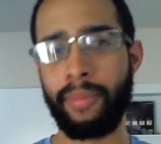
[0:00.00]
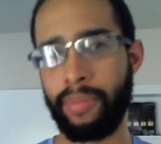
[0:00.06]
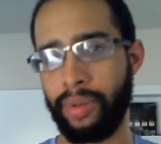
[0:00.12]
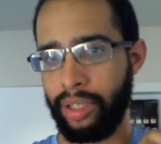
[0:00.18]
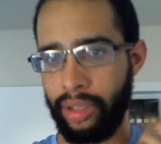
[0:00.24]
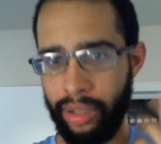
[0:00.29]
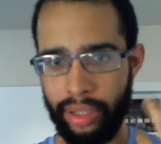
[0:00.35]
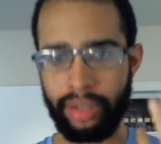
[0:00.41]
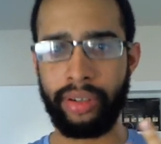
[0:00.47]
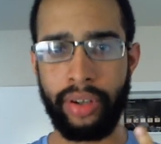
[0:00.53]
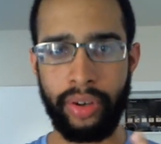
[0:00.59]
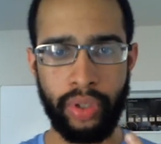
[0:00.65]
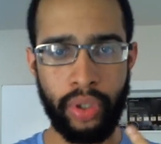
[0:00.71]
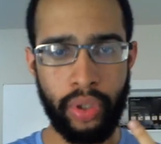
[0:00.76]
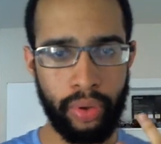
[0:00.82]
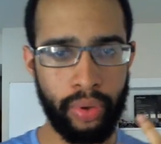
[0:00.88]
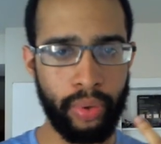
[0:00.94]
But,
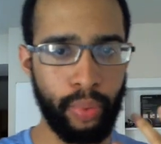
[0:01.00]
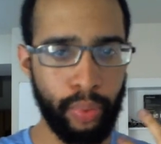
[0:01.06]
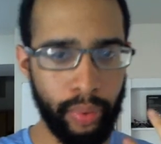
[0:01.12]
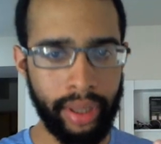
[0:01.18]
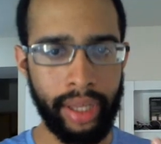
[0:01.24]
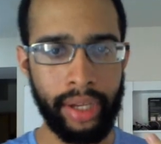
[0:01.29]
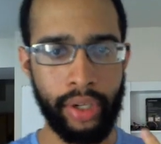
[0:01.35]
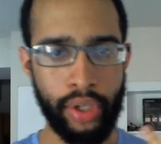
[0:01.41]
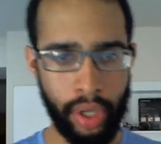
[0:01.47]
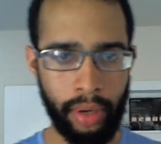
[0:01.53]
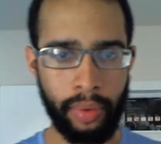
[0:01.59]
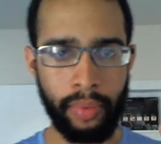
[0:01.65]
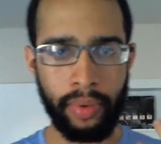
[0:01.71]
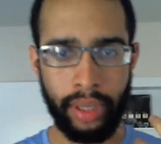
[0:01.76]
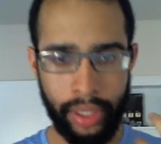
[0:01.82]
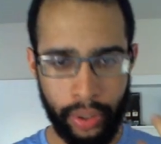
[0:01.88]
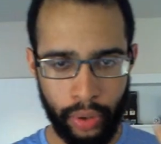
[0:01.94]
do you really
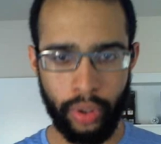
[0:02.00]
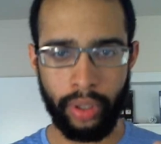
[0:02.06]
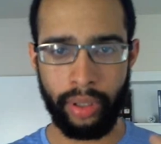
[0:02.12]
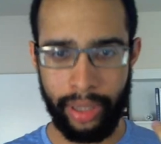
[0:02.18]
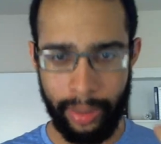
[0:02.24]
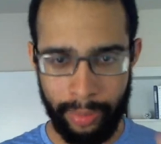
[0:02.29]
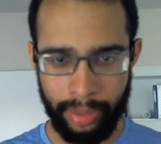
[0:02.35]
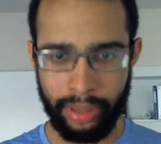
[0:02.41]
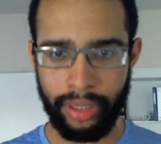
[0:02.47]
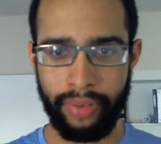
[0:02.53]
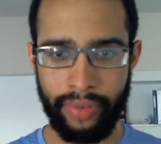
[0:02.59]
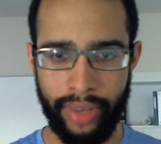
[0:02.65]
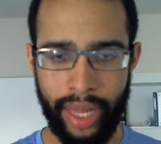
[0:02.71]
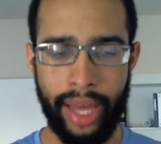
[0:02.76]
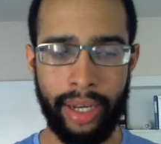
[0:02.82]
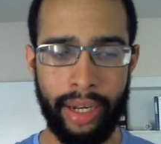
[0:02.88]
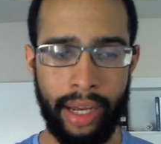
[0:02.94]
genuinely, truly believe
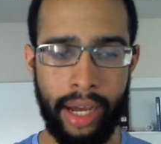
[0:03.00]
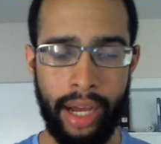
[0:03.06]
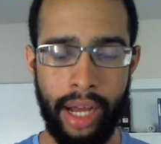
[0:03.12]
that?